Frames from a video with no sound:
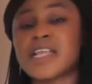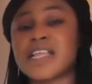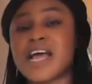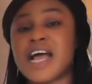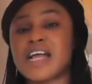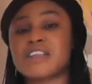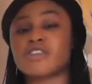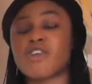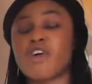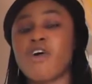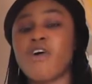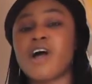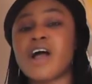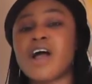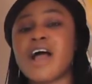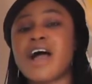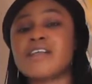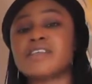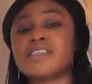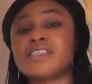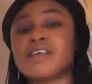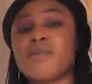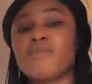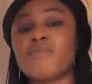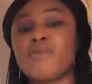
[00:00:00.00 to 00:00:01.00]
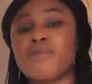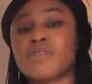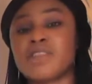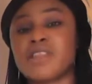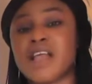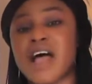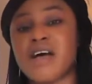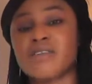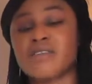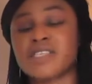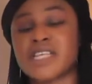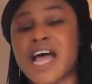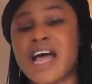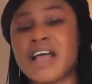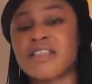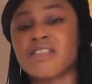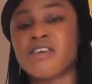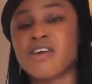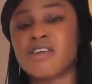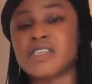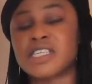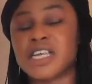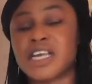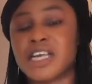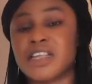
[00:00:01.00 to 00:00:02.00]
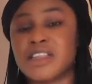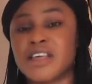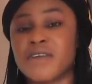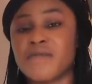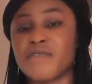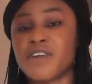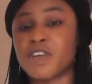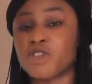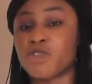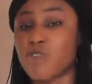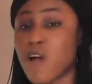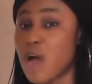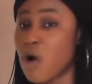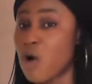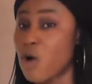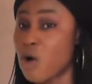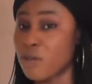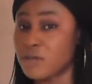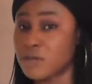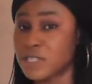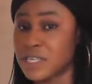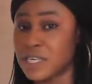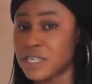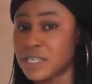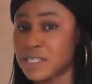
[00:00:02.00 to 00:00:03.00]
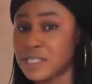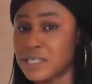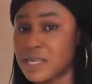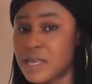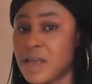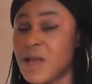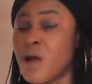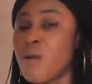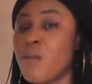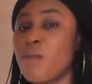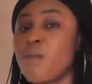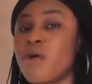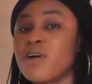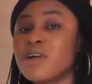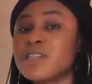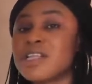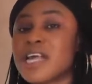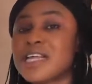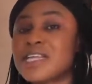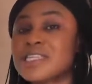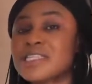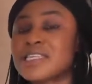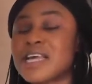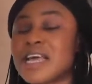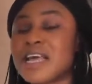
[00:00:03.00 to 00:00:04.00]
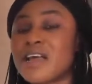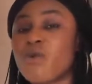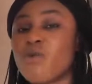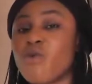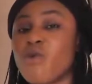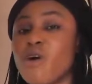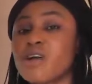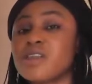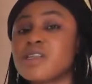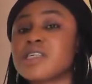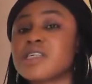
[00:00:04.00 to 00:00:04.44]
that uncountable nouns are not individual objects, but they take what?